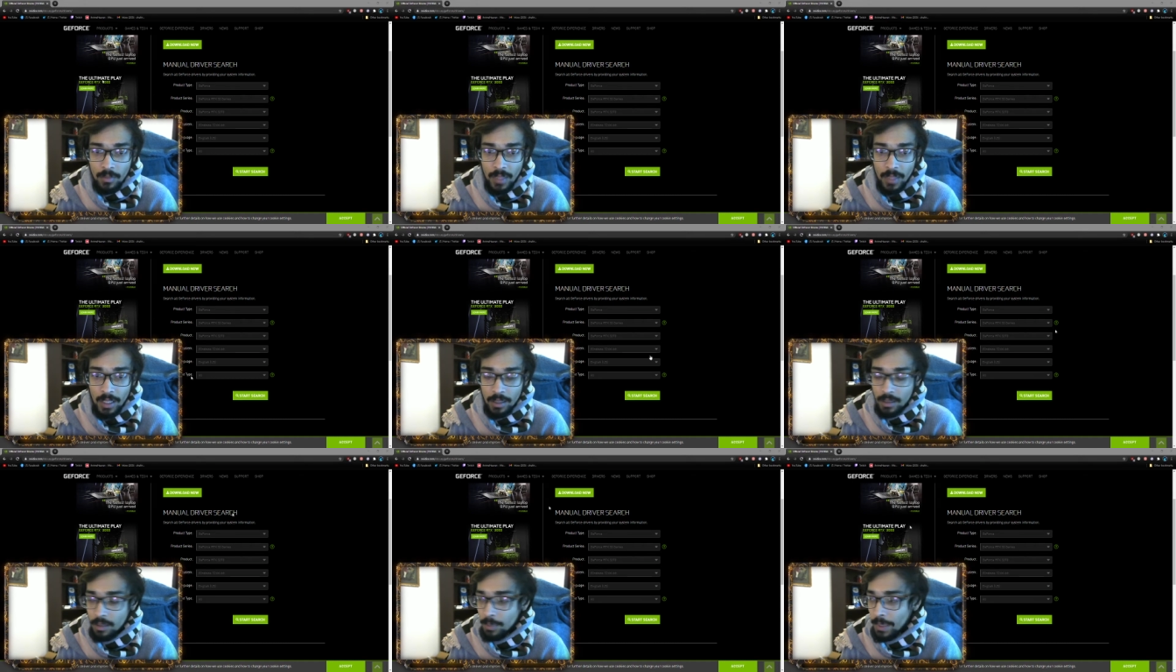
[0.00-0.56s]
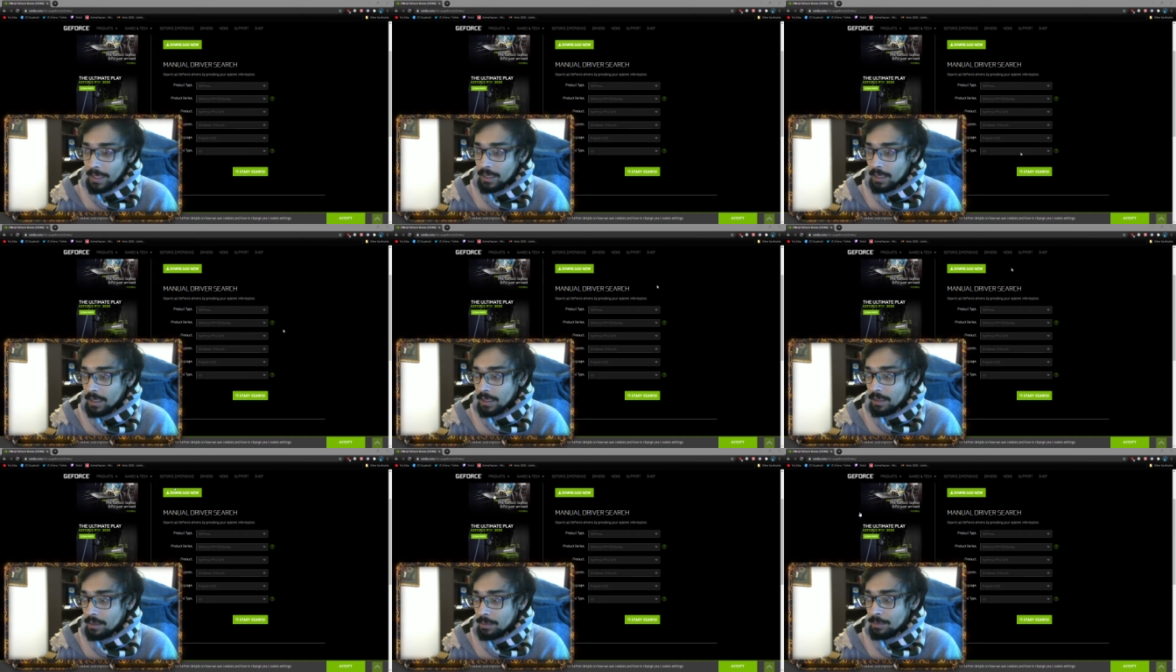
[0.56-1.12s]
this page
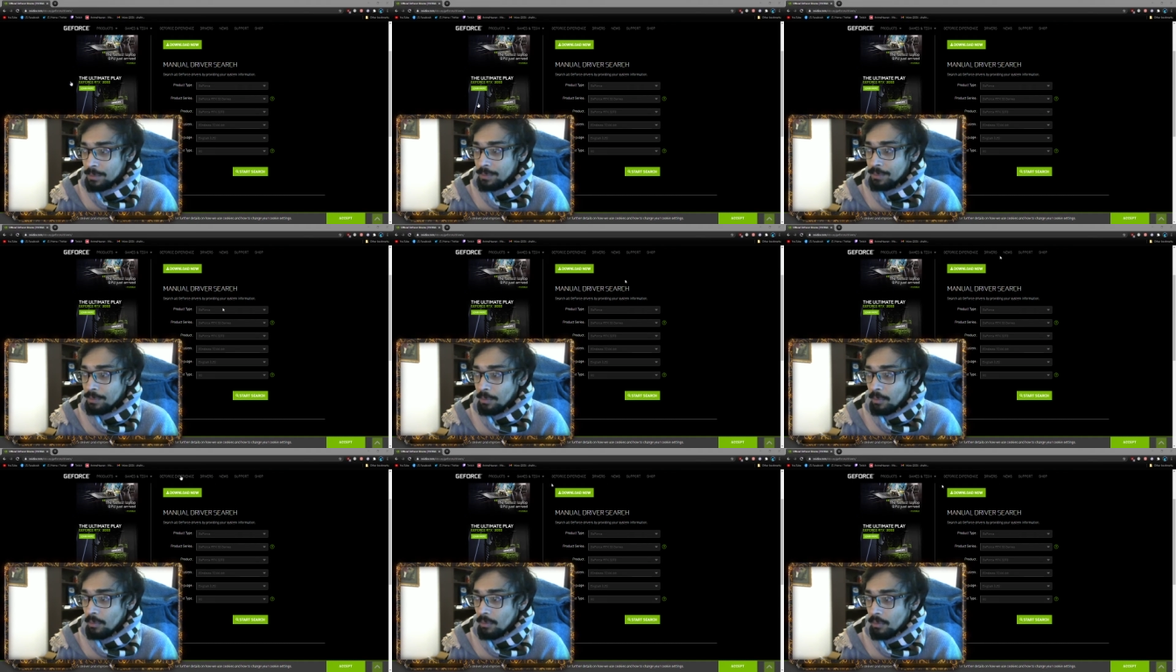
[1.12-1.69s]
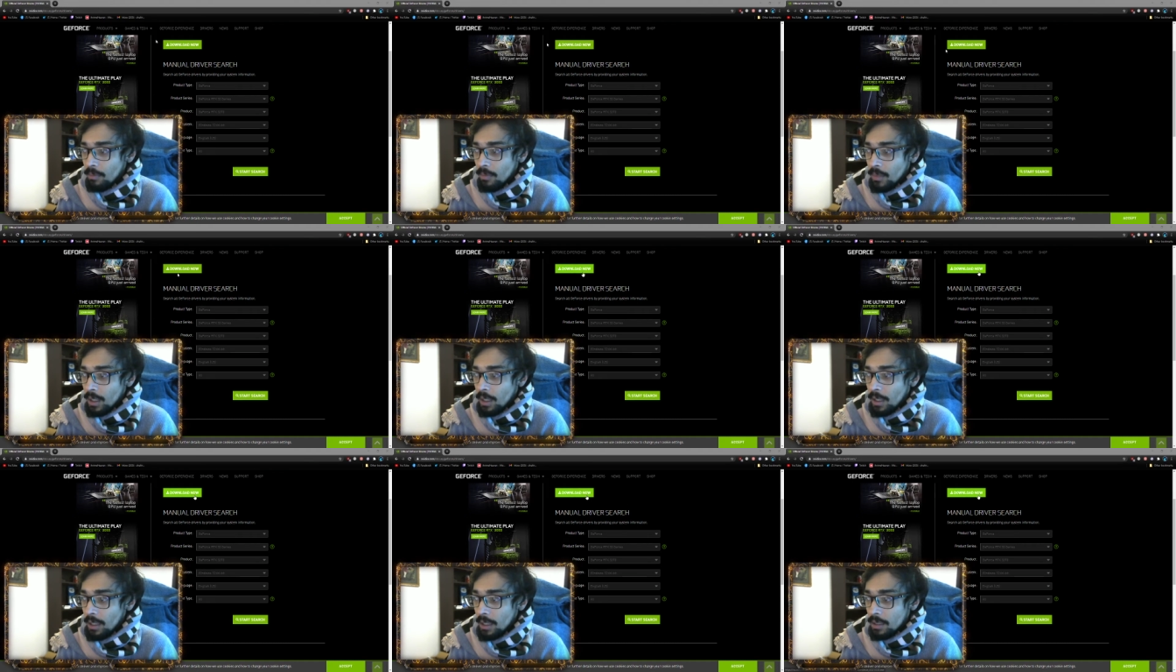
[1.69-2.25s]
here
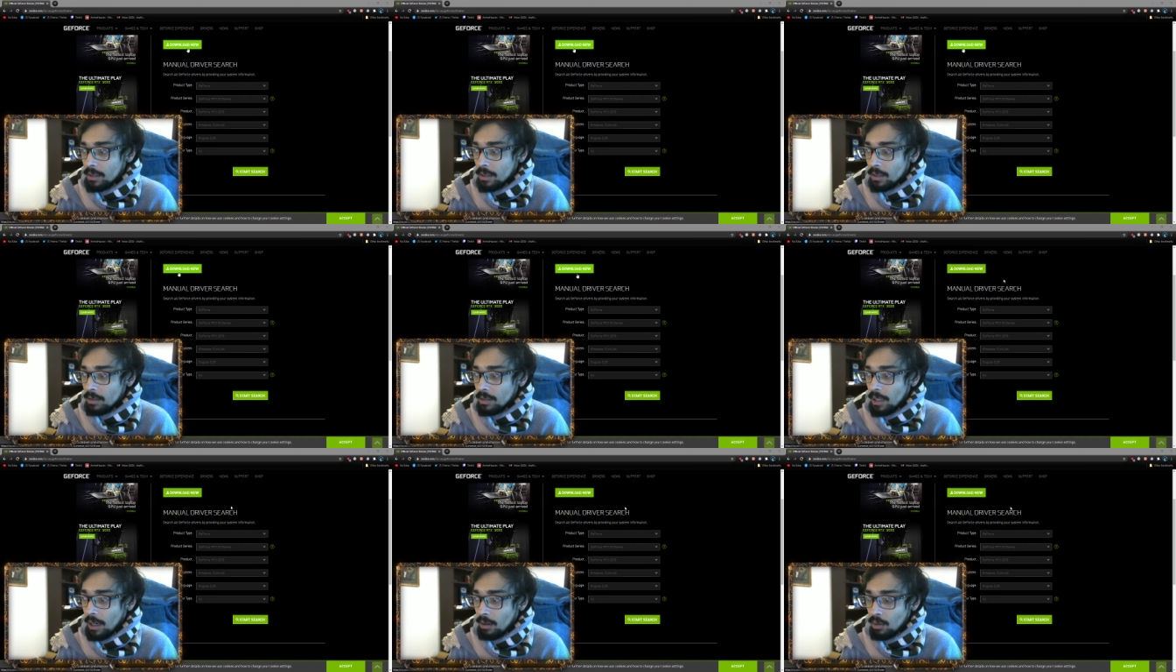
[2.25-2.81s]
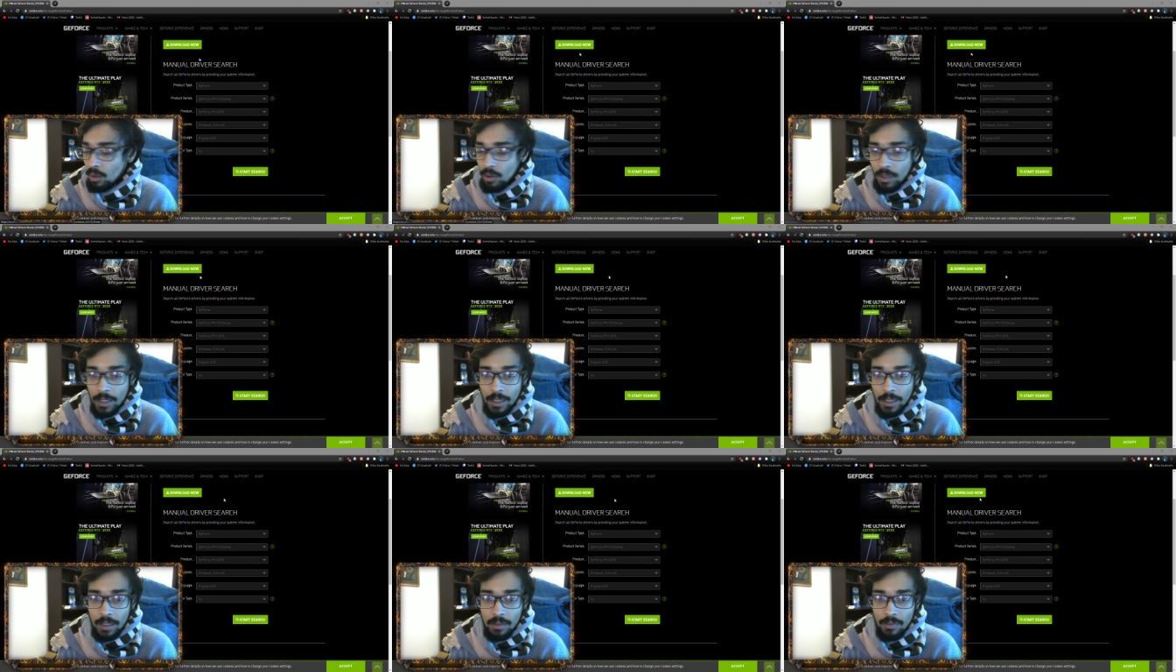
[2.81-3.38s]
instead of
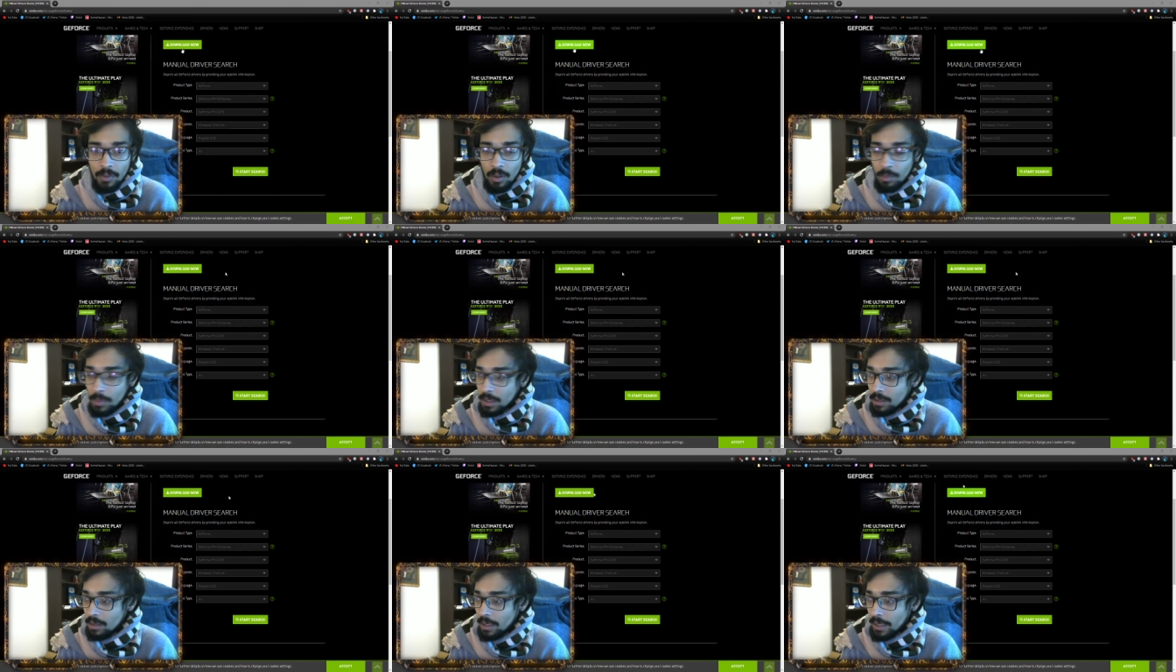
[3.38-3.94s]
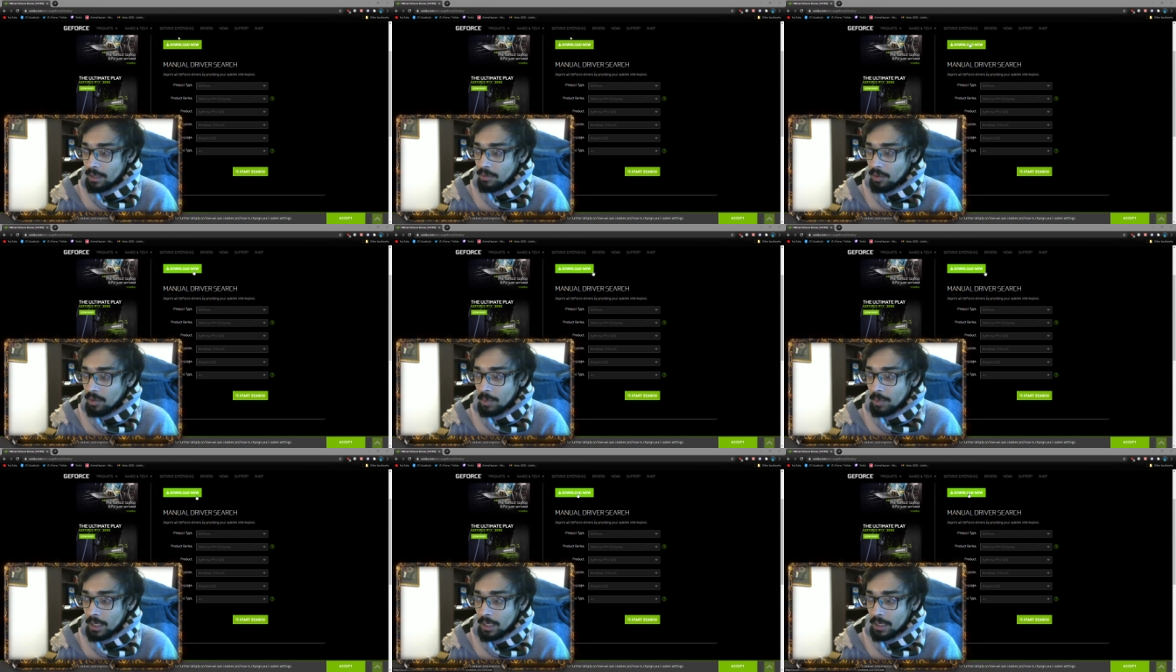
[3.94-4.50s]
downloaded it from straight from
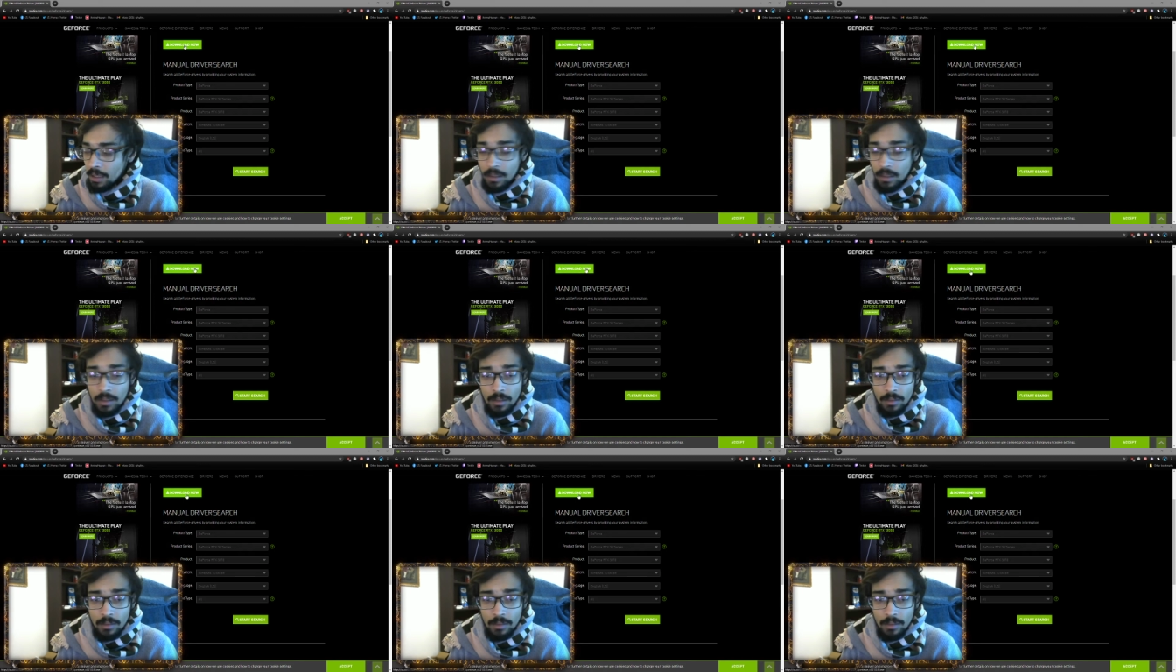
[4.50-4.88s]
here